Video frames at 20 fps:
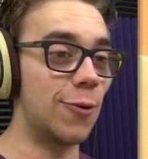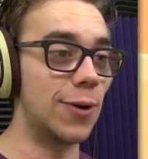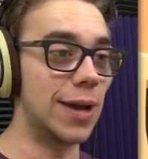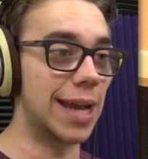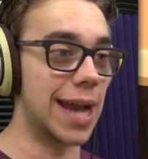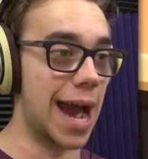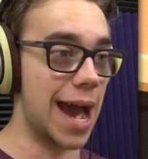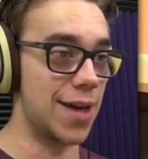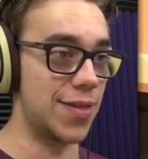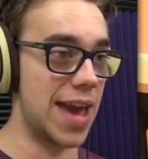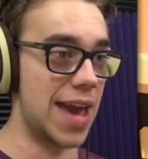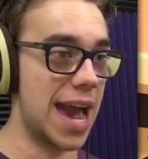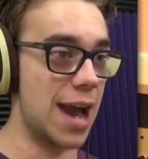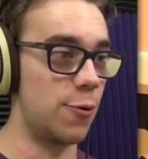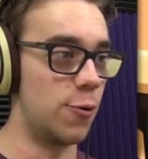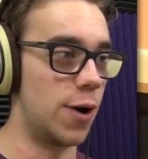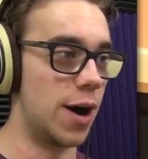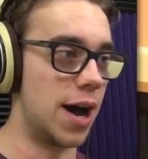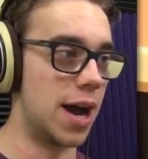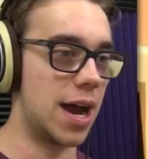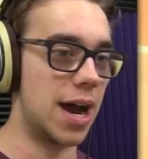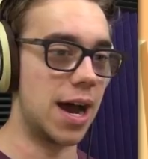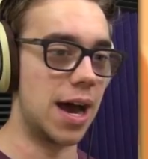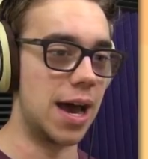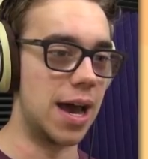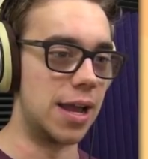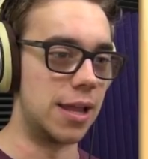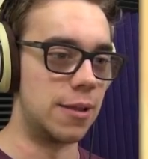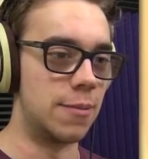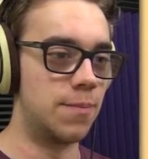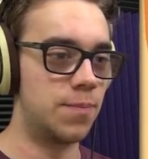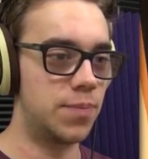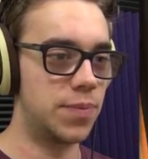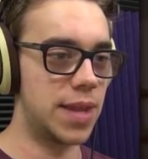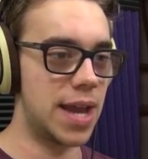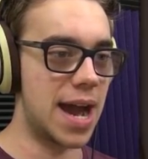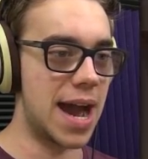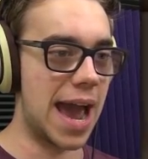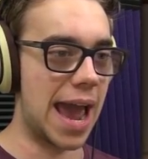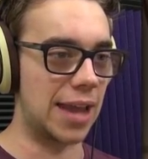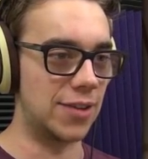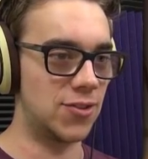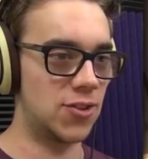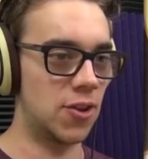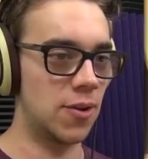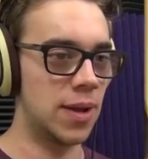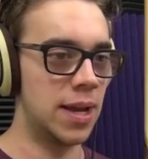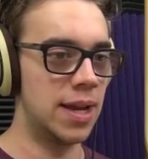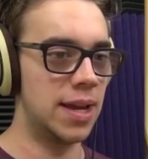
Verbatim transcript: we got that one. Nice.